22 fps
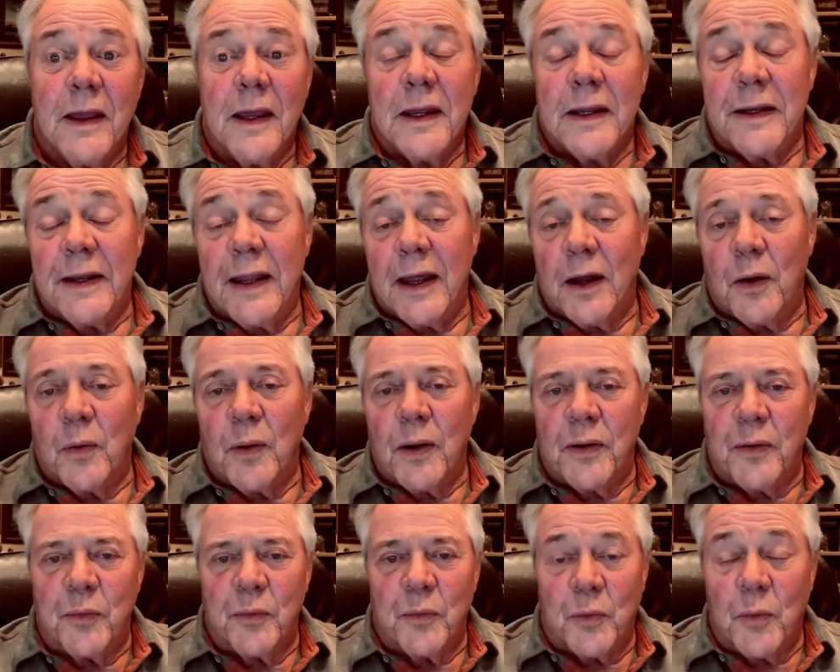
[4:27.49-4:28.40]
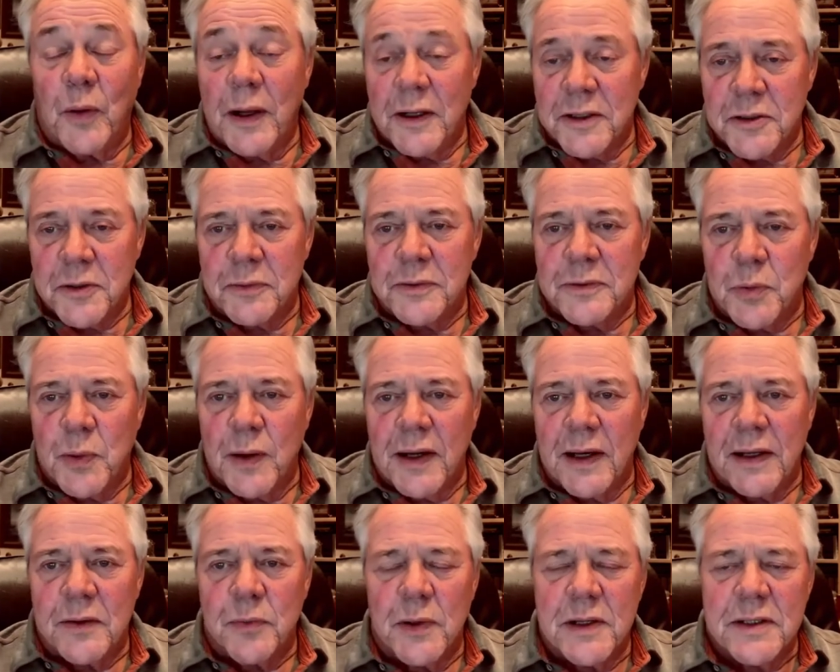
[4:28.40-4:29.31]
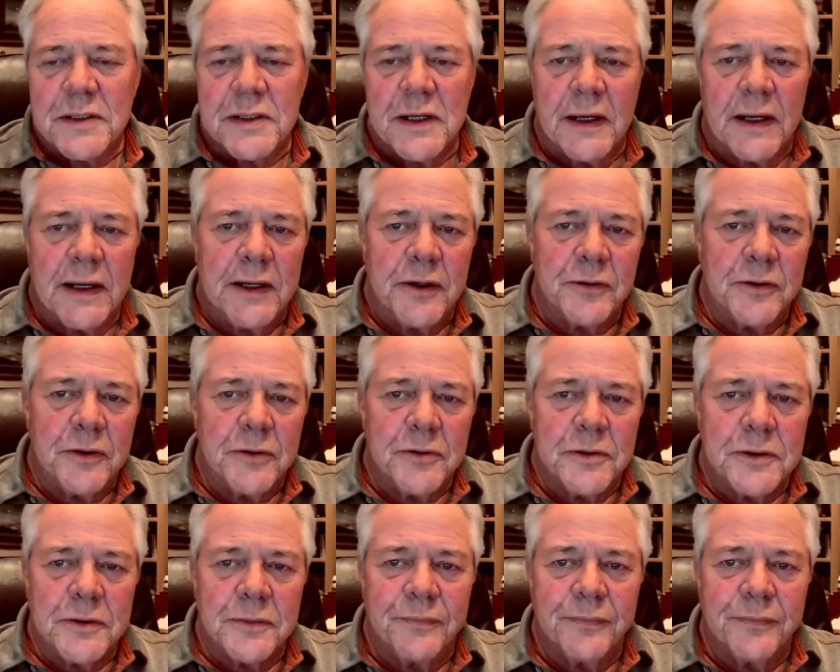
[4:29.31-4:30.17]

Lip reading: Now, why St. Andrews?